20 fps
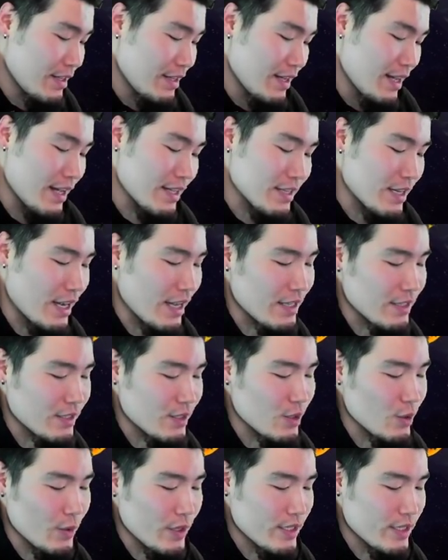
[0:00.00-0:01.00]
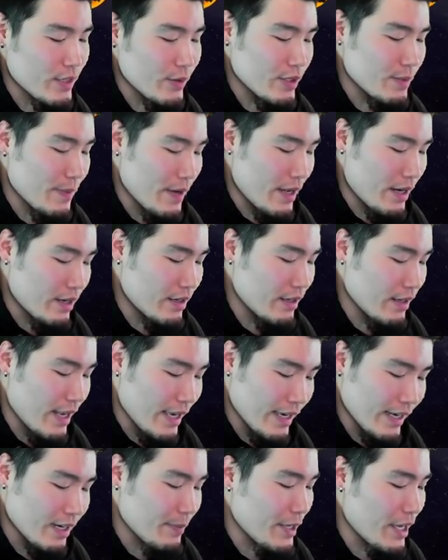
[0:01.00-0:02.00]
I, I do wish he was better.
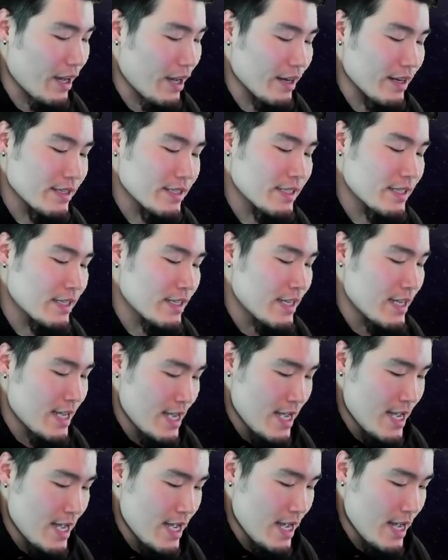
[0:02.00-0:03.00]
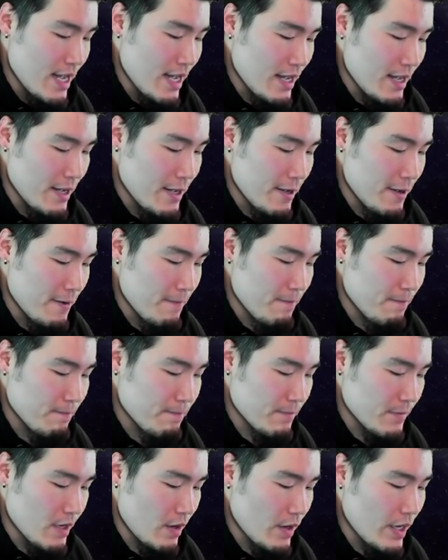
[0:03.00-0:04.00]
I gotta be honest. Um,
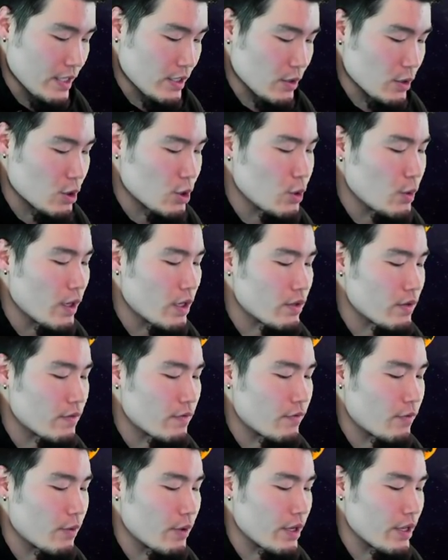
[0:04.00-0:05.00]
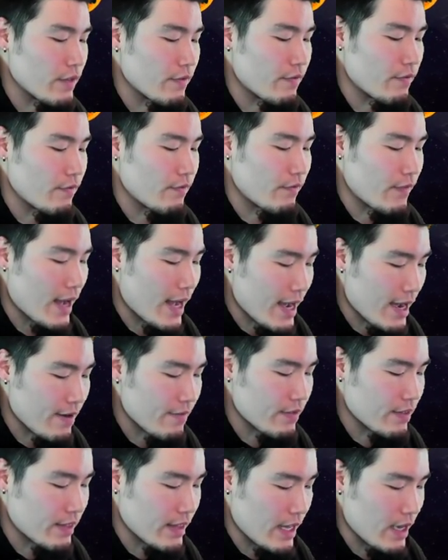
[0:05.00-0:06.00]
all right, so
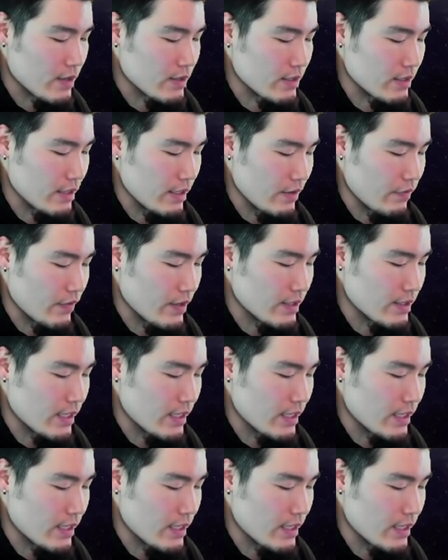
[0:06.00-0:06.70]
245,000 defense